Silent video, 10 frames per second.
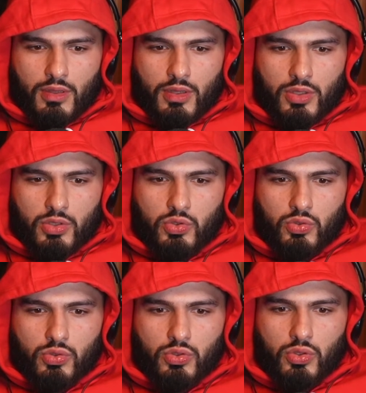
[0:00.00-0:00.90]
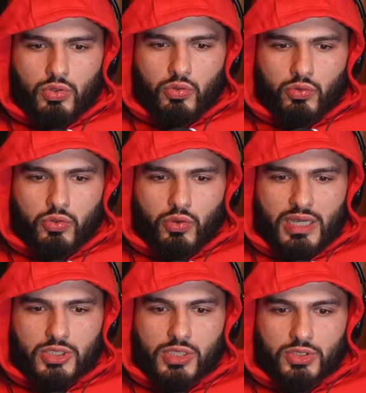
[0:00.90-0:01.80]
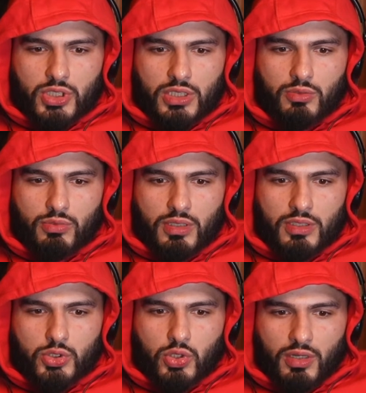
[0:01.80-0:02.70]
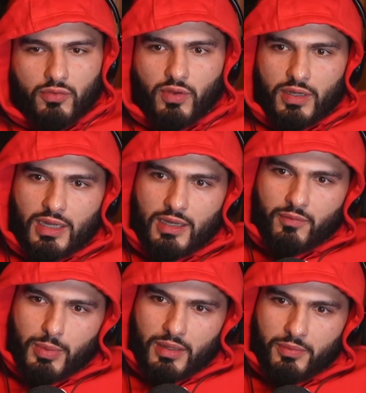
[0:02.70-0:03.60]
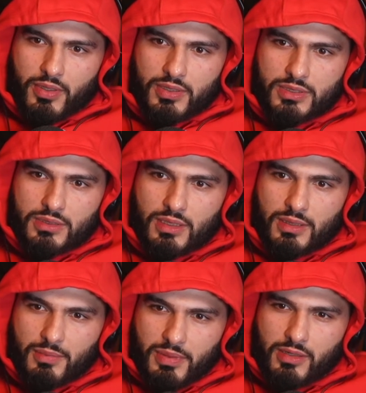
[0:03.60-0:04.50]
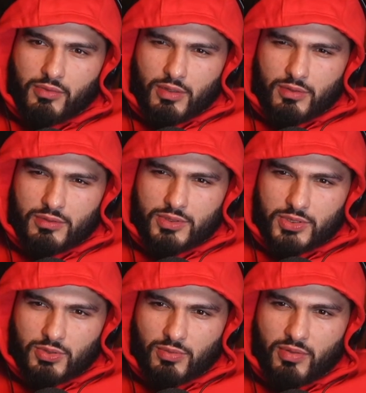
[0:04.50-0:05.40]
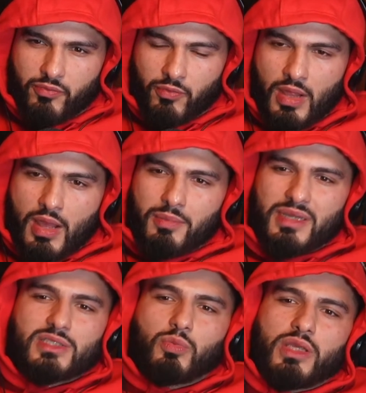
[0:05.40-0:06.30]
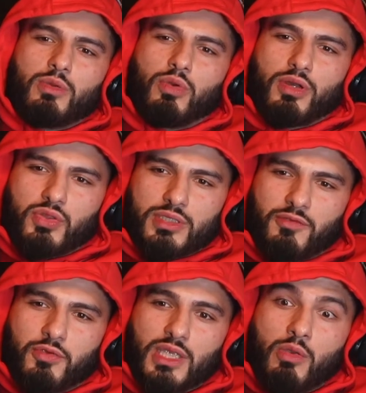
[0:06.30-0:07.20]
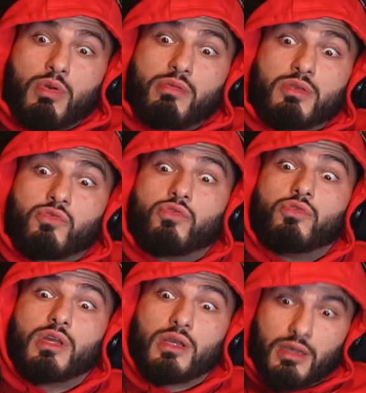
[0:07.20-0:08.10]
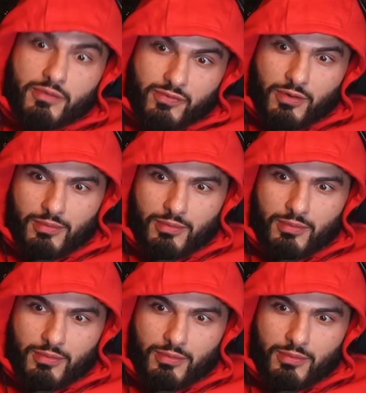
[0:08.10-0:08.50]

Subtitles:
you're actually genuinely trying to find out about a person and their background. Do you see where I'm coming from? But it's the way you word things. If you're saying where are you really from?